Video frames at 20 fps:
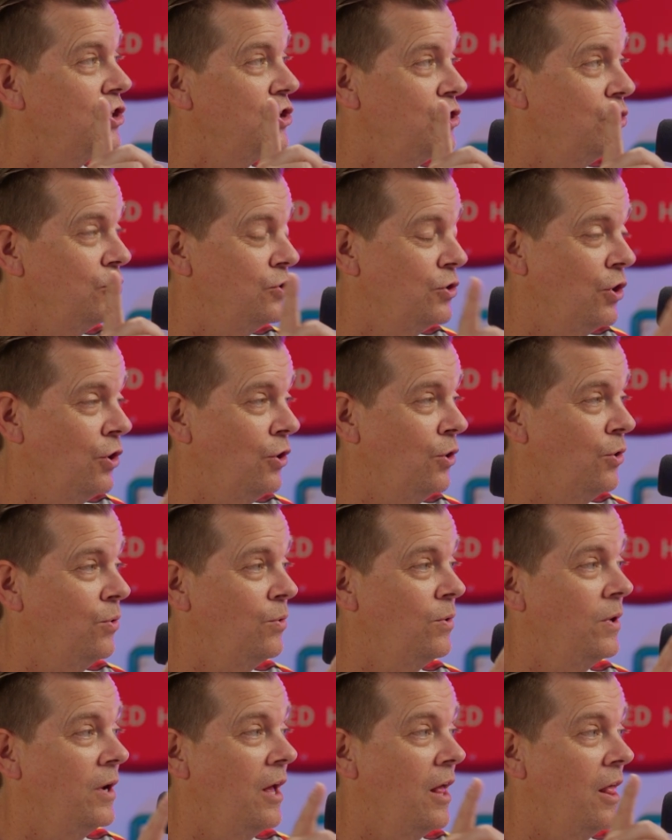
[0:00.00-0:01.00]
Did you
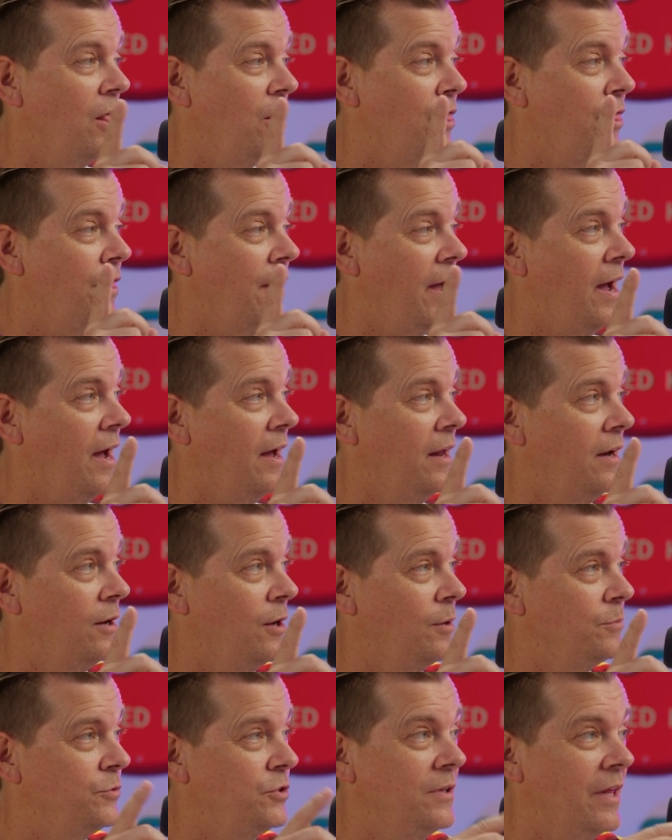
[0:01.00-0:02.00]
know that,
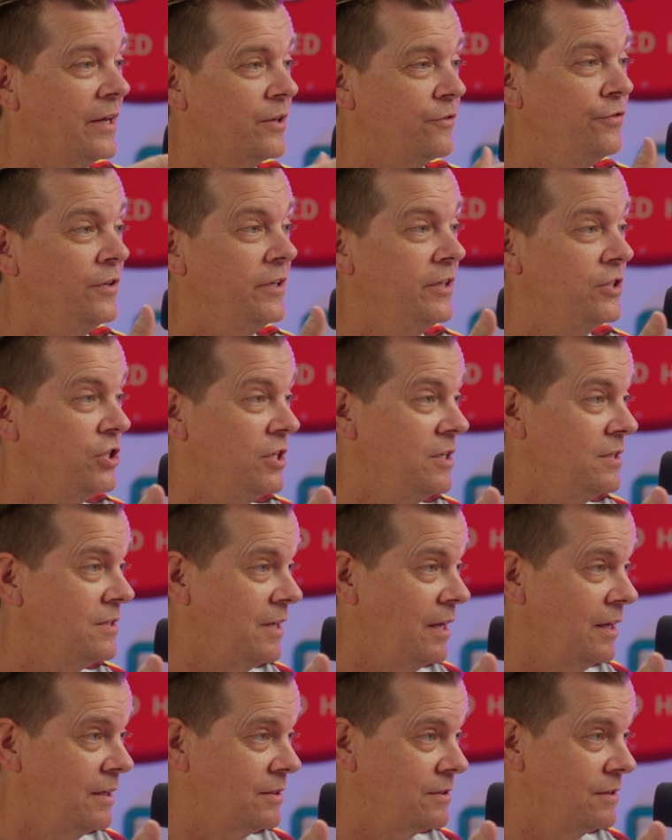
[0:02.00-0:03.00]
do you like Philly
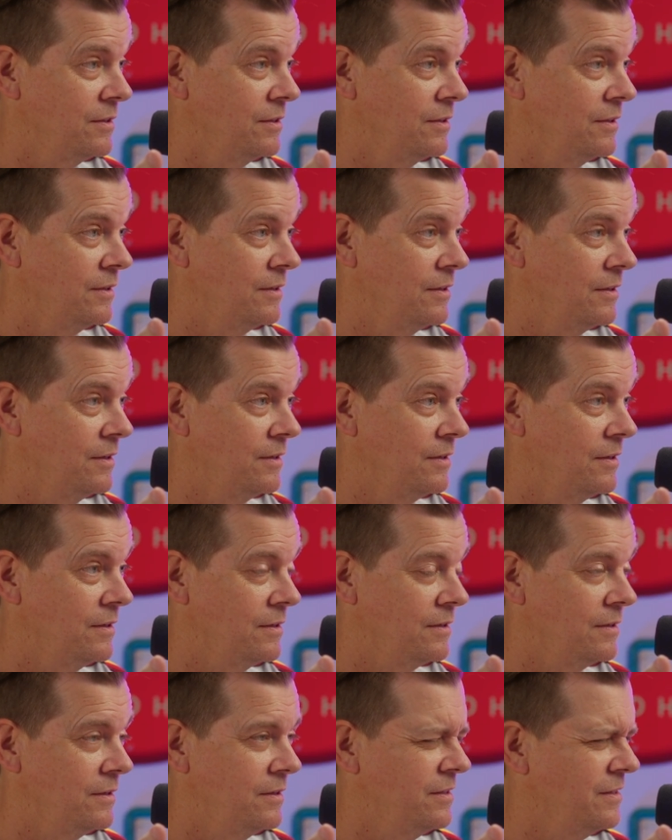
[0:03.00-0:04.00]
cheesesteaks?
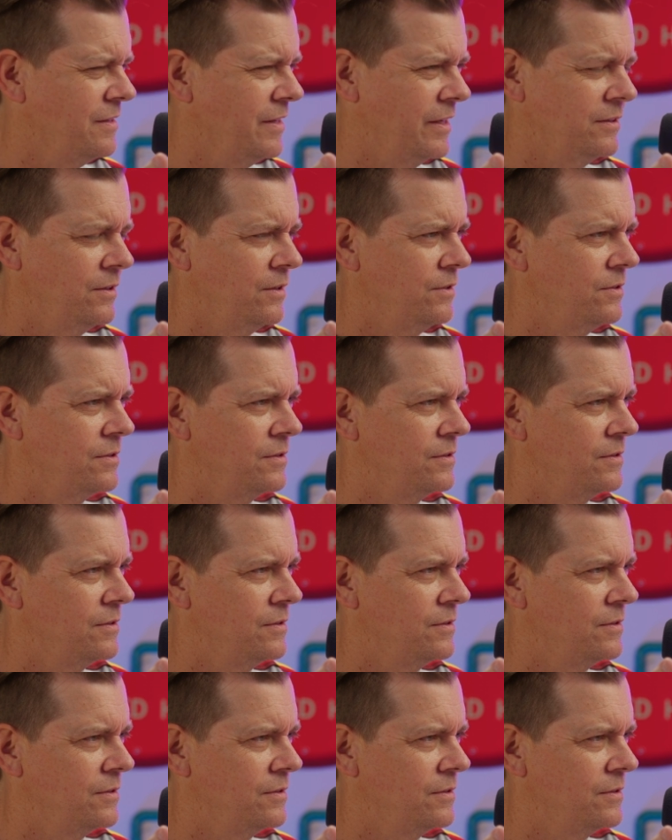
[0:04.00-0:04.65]
You don't like those?